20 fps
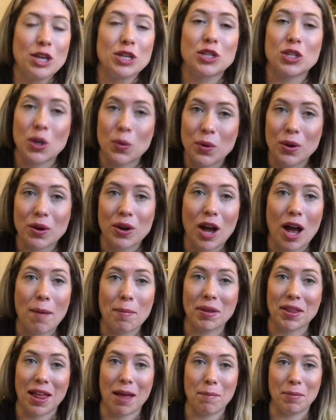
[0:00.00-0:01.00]
So we were at
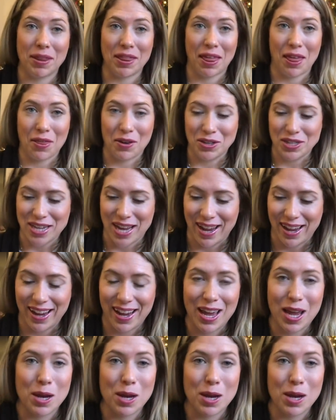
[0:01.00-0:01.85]
Hobby Lobby the other day,